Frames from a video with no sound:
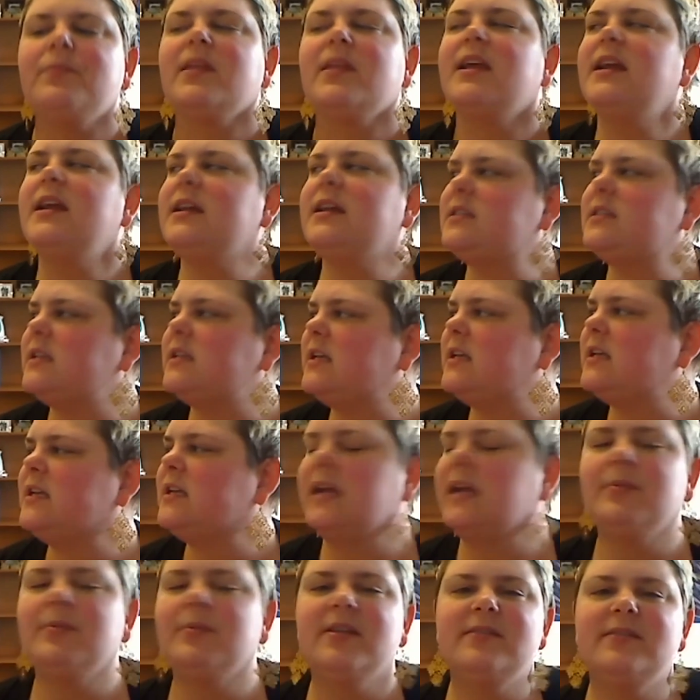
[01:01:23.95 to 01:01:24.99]
It's in,
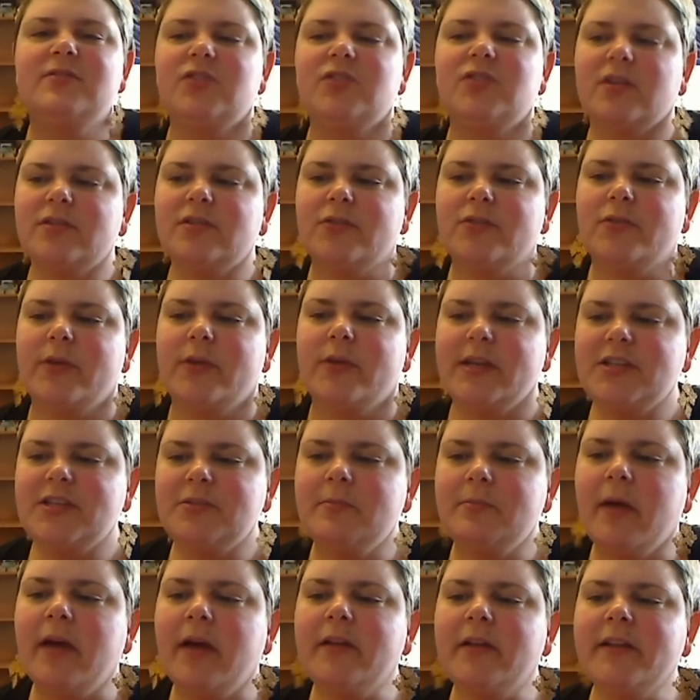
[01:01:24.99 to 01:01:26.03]
I believe, Structural Equation
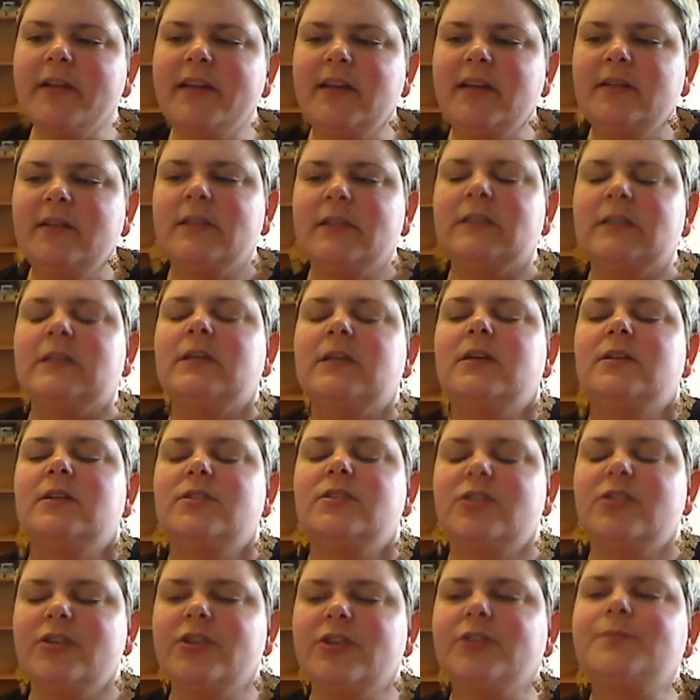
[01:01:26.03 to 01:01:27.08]
Modeling
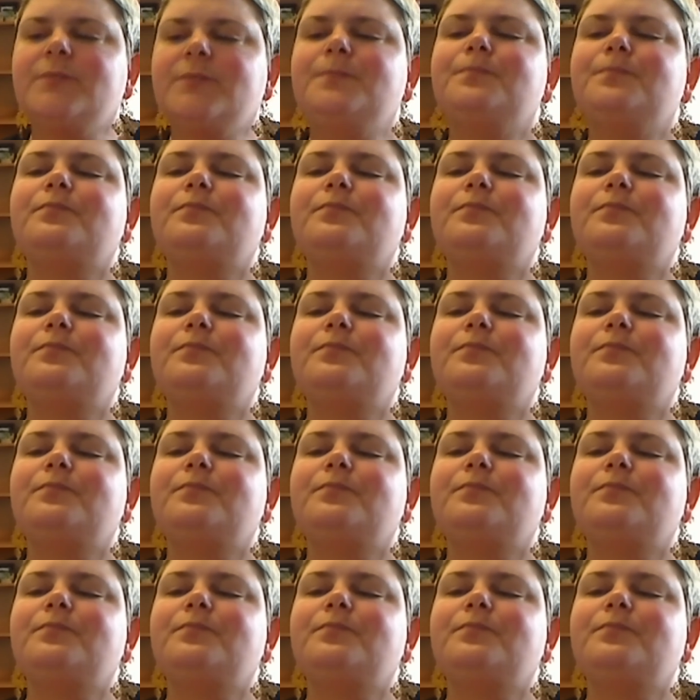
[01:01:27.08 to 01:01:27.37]
Journal.